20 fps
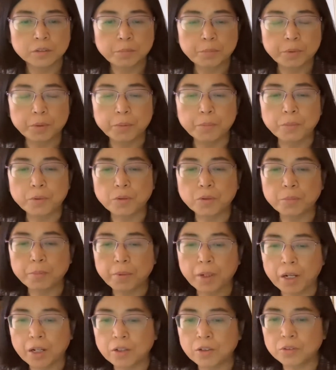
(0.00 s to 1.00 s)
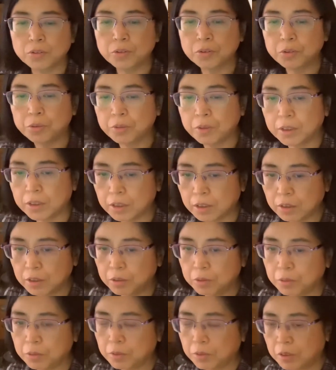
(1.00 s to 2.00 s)
bring more marrow to
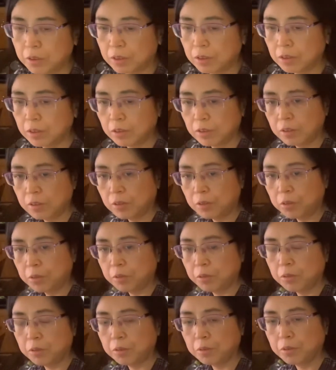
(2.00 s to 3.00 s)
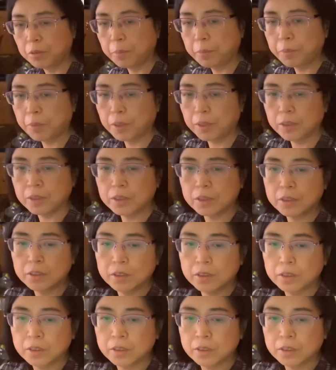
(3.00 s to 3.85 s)
the brain